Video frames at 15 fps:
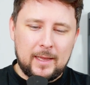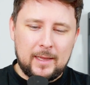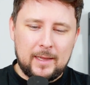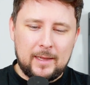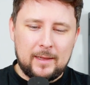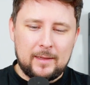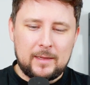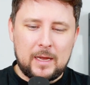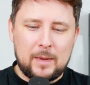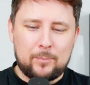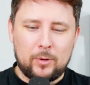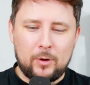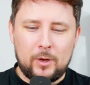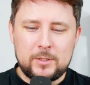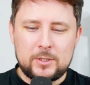
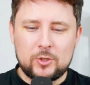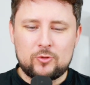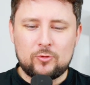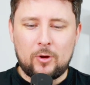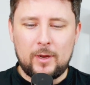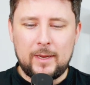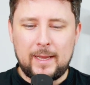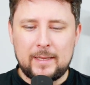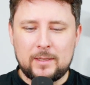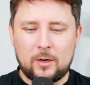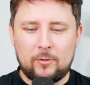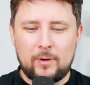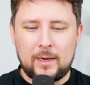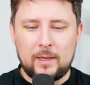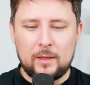Apply to dry hair
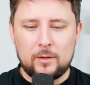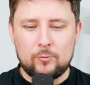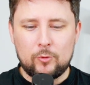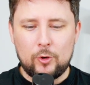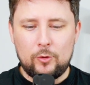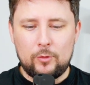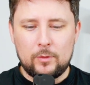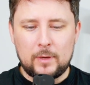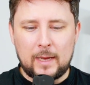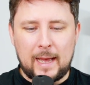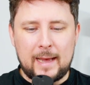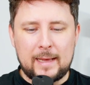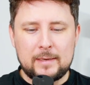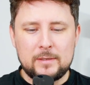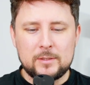directly at the root
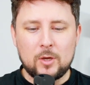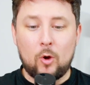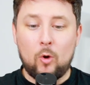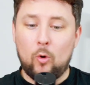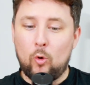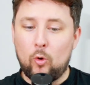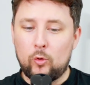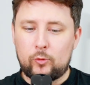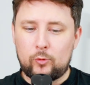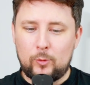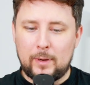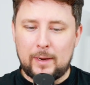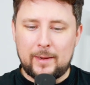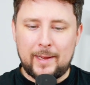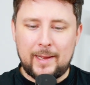and or
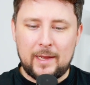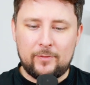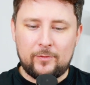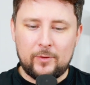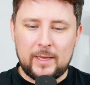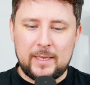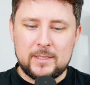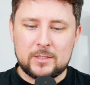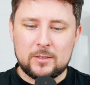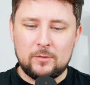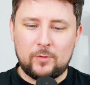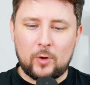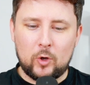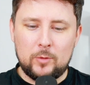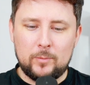throughout hair for
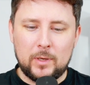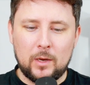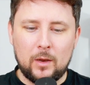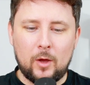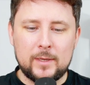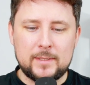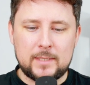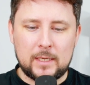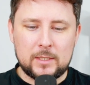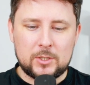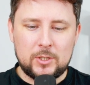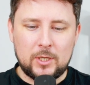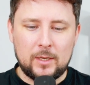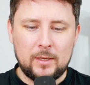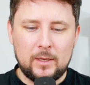instant volume and light
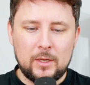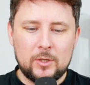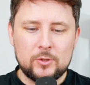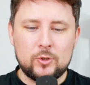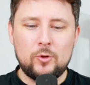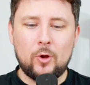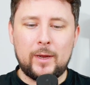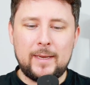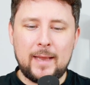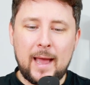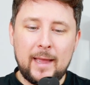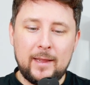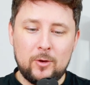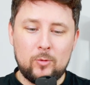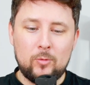texture. Do not
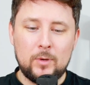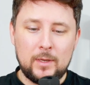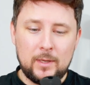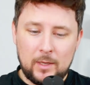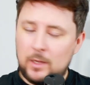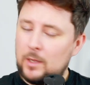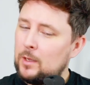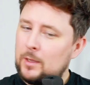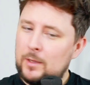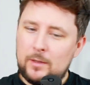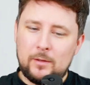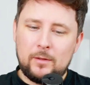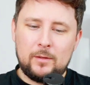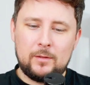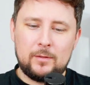inhale.
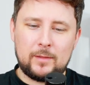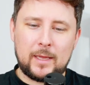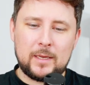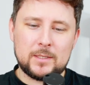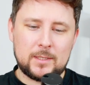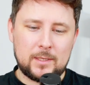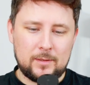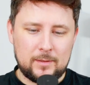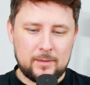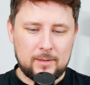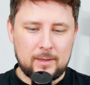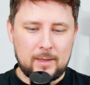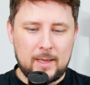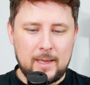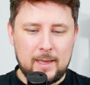Thanks.
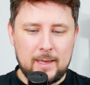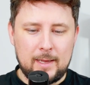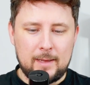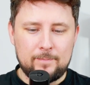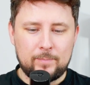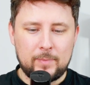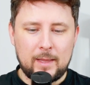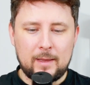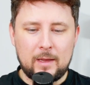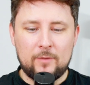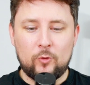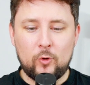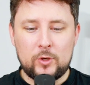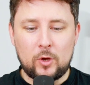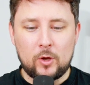
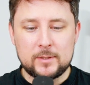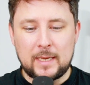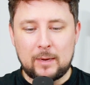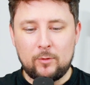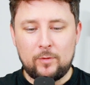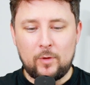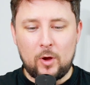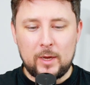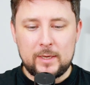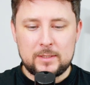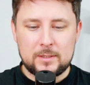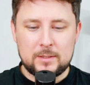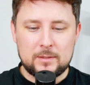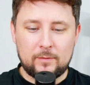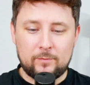Avoid contact with
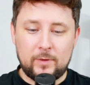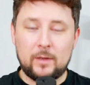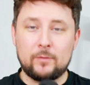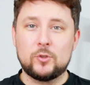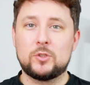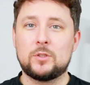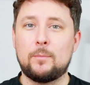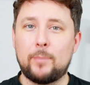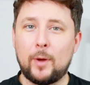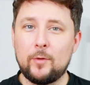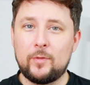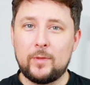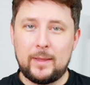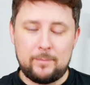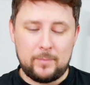eyes. I think I've just done
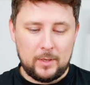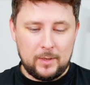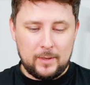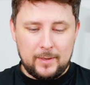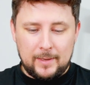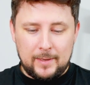both of them.